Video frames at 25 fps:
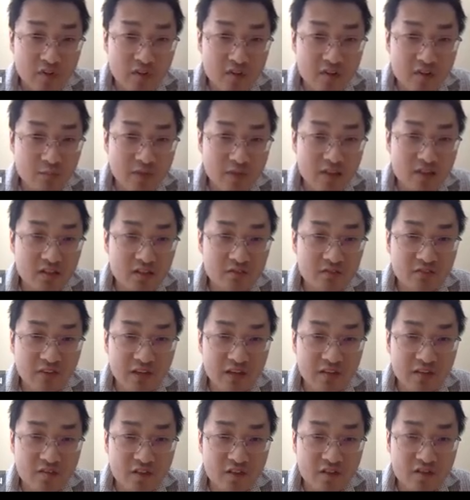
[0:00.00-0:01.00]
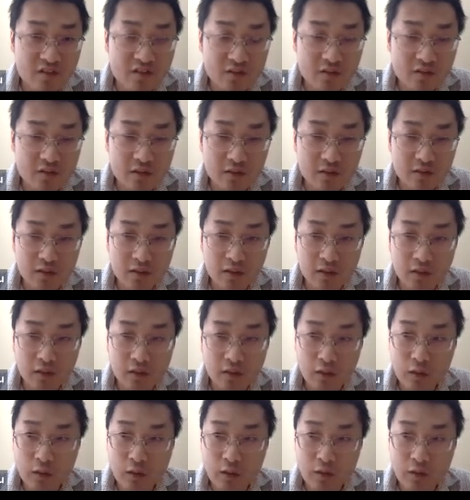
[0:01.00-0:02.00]
specify this
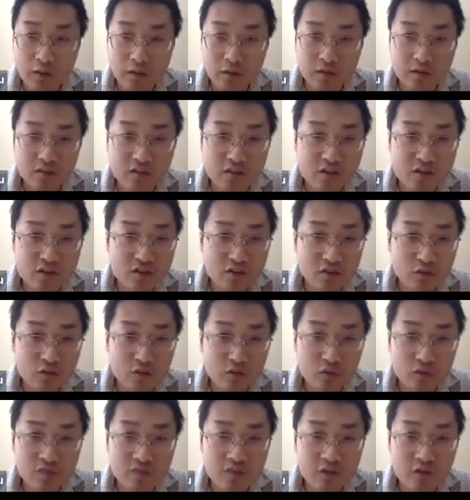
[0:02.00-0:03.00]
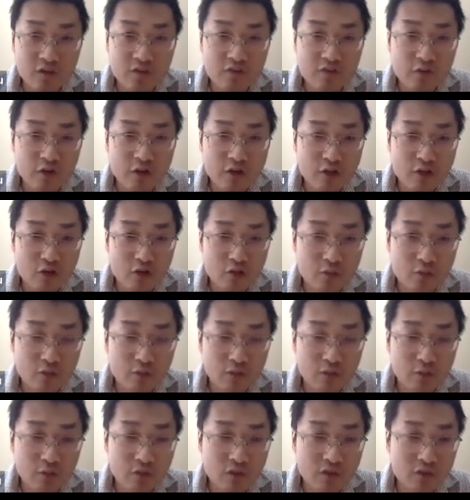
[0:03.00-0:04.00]
condition to the fractional
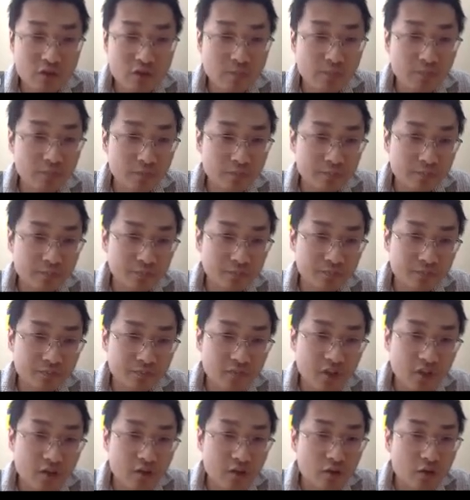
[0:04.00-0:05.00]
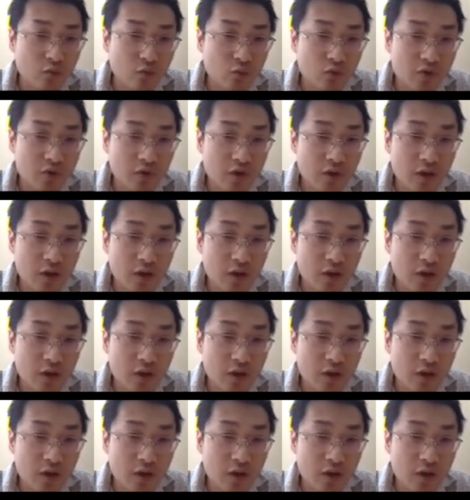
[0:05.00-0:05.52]
Brownian motion. We